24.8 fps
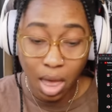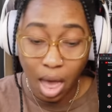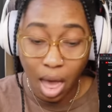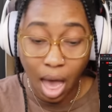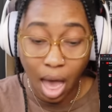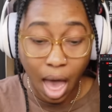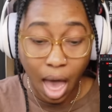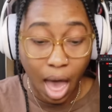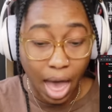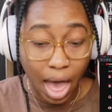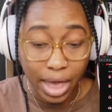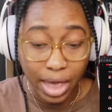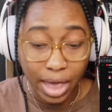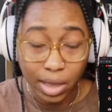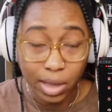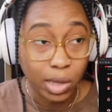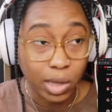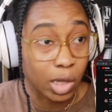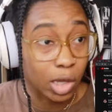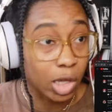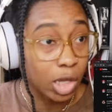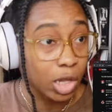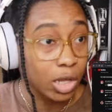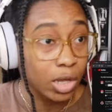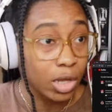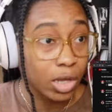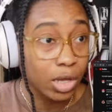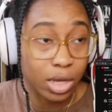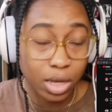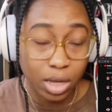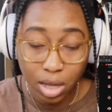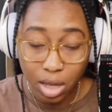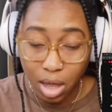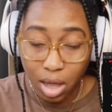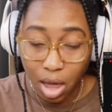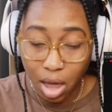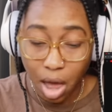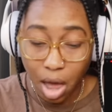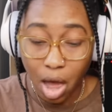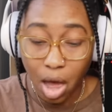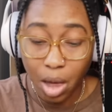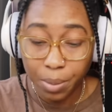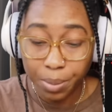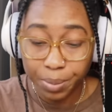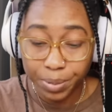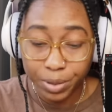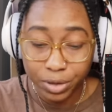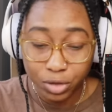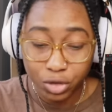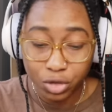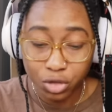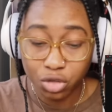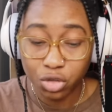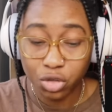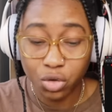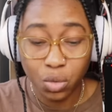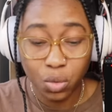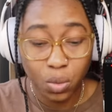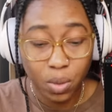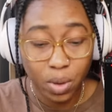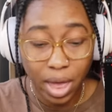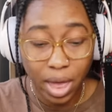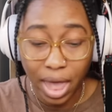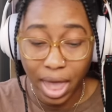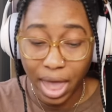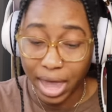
I look up to,